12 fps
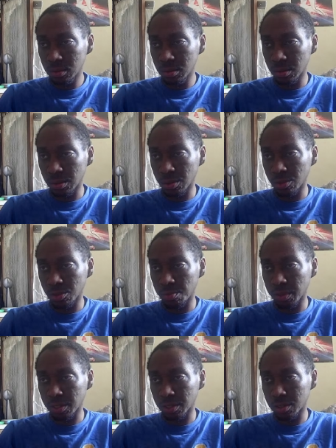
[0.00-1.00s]
There goes
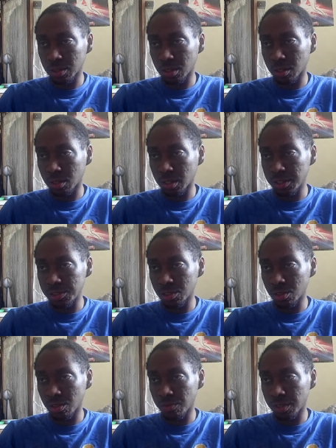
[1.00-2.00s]
Pakata, lays it
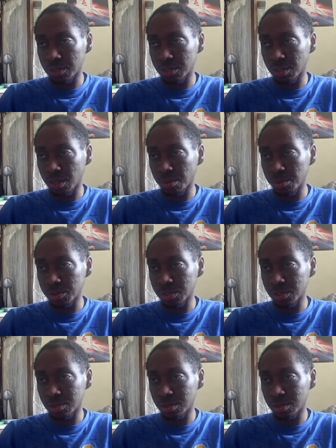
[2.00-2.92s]
off, gets it to Emerson.